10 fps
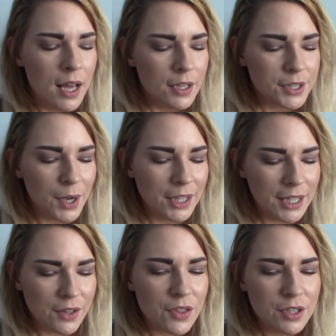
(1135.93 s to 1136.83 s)
So I
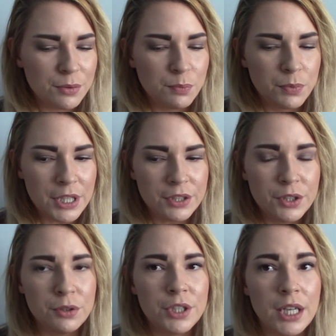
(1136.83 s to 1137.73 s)
think these
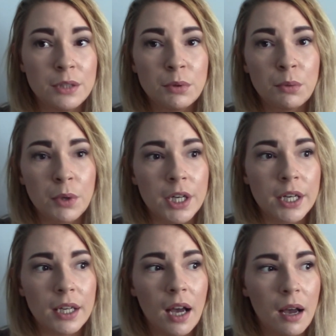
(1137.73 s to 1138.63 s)
two shades will
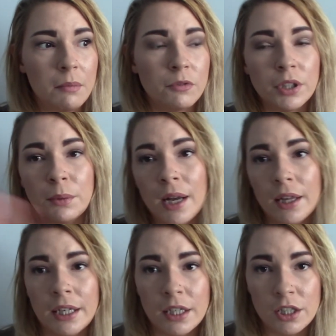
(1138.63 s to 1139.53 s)
work really
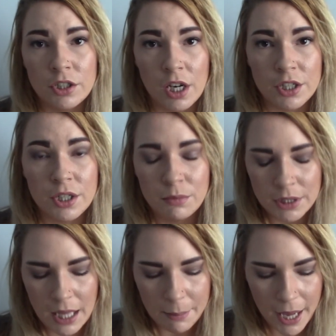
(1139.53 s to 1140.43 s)
well in conjunction
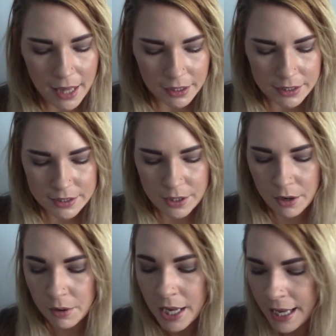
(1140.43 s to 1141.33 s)
with that palette.
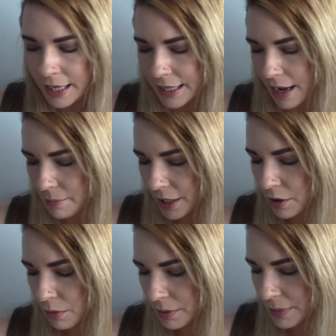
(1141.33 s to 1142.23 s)
So yeah, my
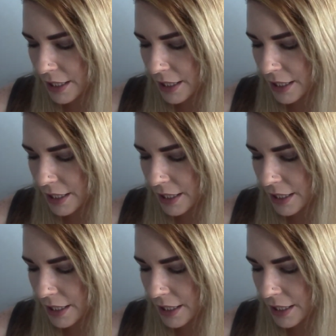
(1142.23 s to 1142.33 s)
goal would be